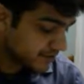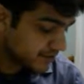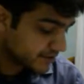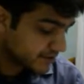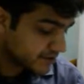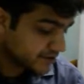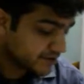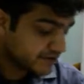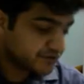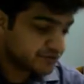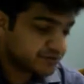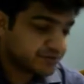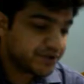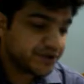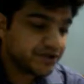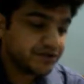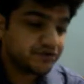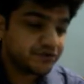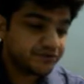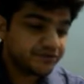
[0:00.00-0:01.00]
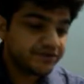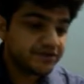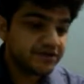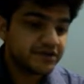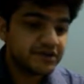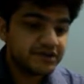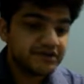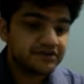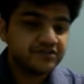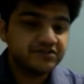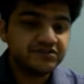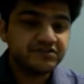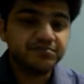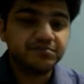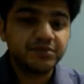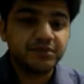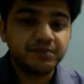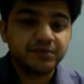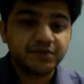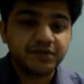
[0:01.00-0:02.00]
the speed of the ECG
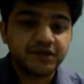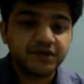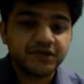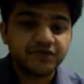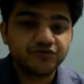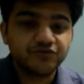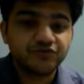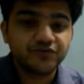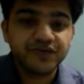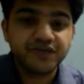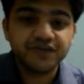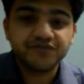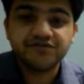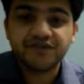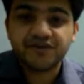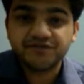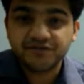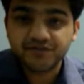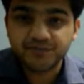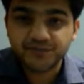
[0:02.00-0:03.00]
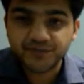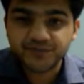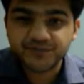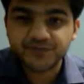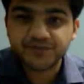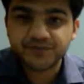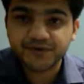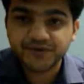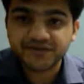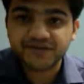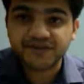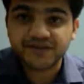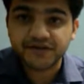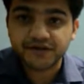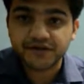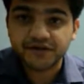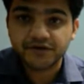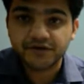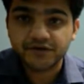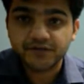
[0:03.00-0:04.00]
paper is 25 mm per
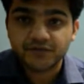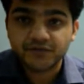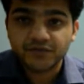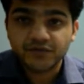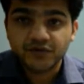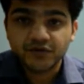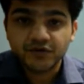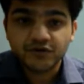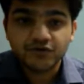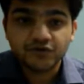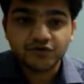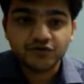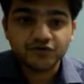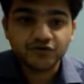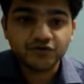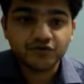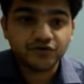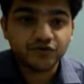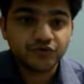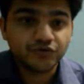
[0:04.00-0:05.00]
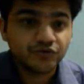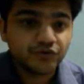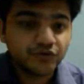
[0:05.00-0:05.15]
second. So